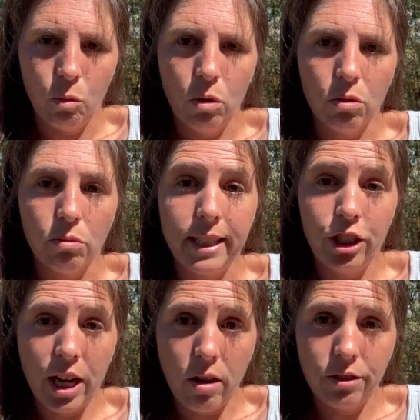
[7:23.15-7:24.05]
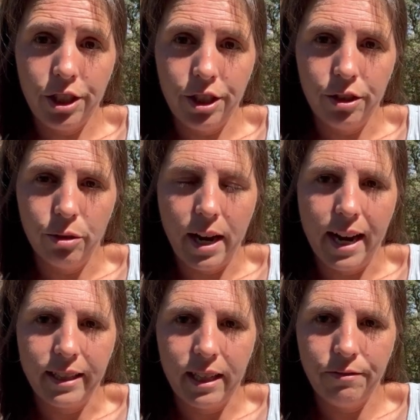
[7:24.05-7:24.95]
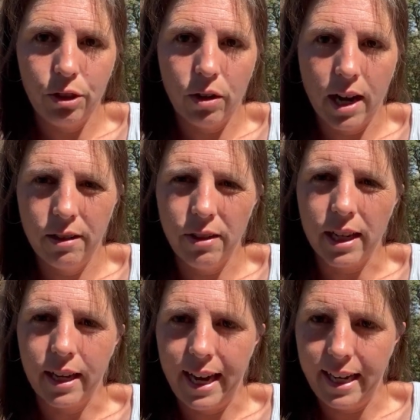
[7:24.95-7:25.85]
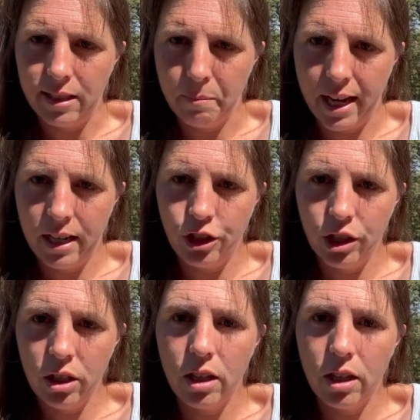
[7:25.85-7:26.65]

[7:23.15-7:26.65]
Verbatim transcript: will reach out to you and give you kind of like a case manager,